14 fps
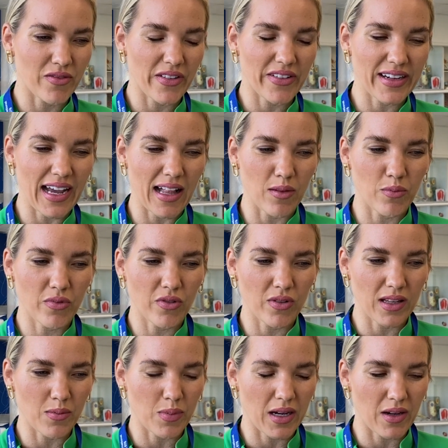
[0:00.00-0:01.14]
very
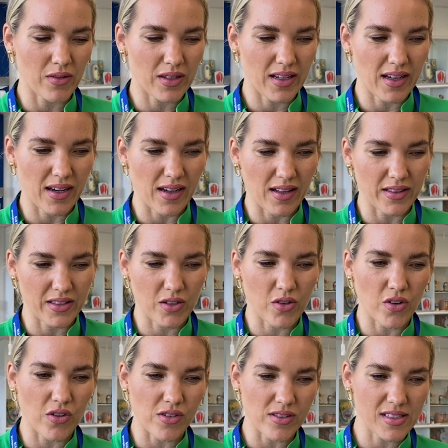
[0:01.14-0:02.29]
helpful about the
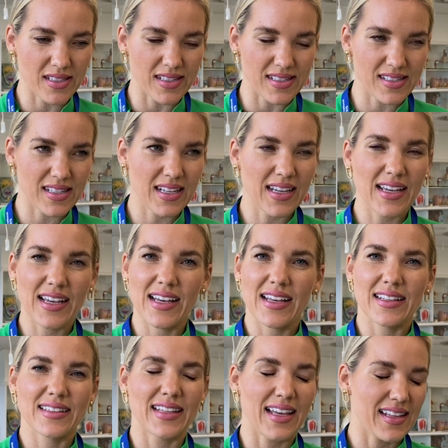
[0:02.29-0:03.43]
course is
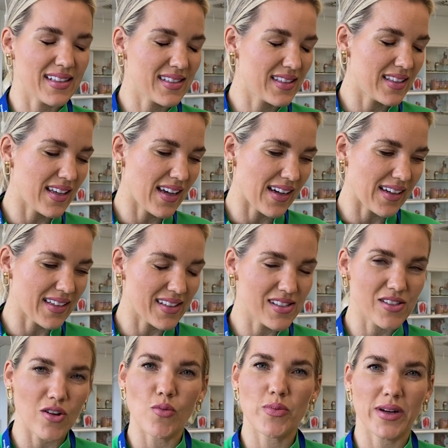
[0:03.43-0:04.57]
that it's
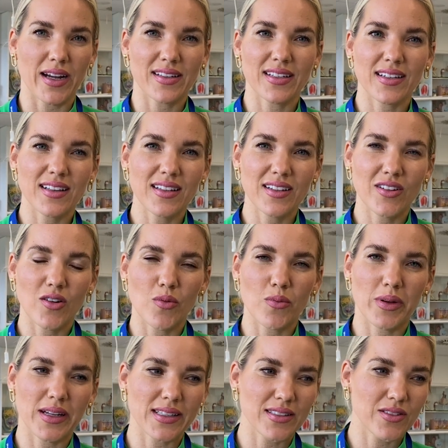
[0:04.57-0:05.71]
so practical
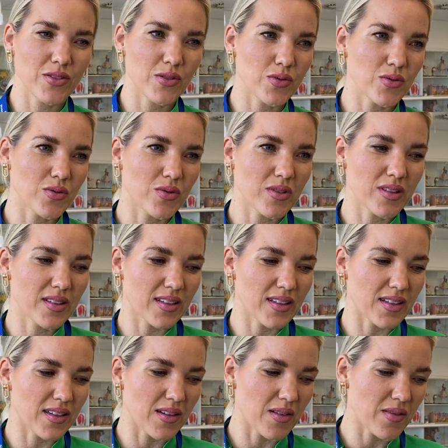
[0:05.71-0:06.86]
compared to
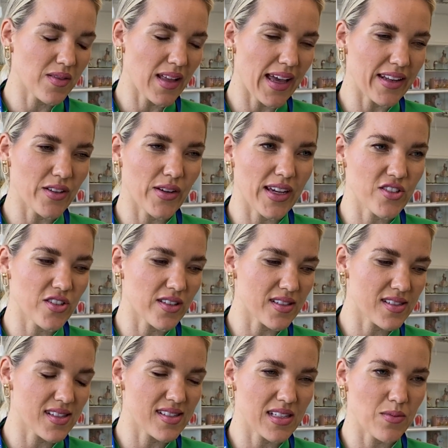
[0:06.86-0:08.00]
the educational
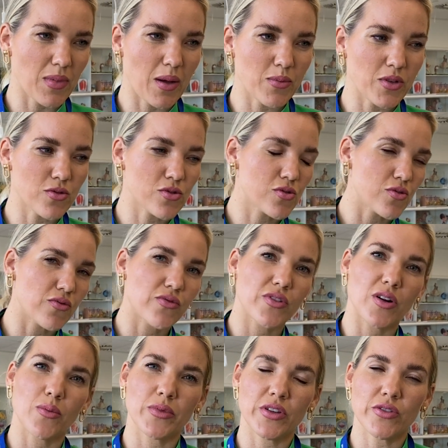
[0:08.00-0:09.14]
system I'm used to
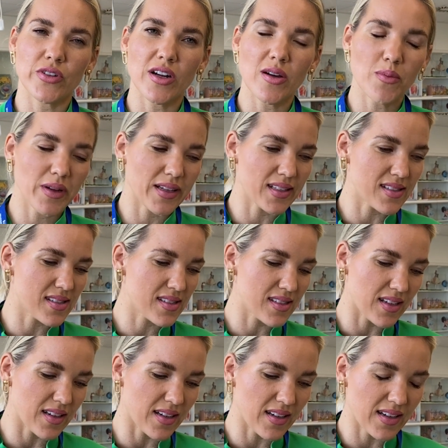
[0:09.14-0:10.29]
from Europe.
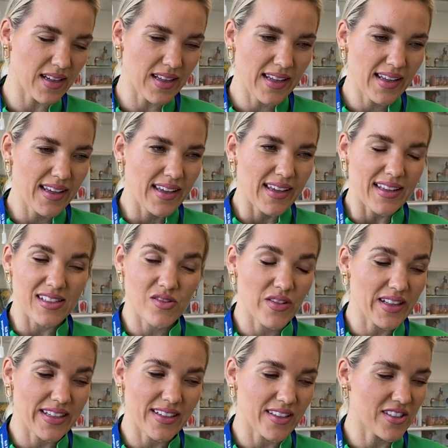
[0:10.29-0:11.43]
It's
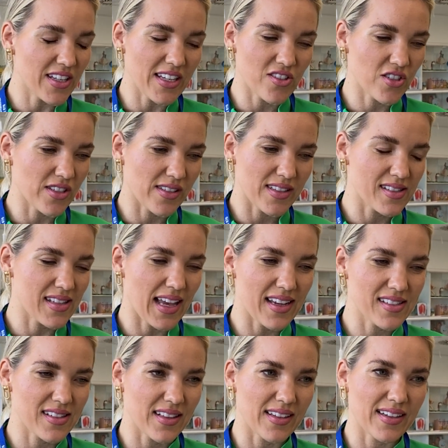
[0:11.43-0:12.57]
really, the teacher is
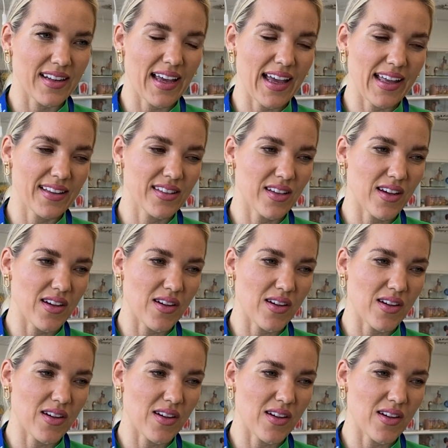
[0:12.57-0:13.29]
excellent at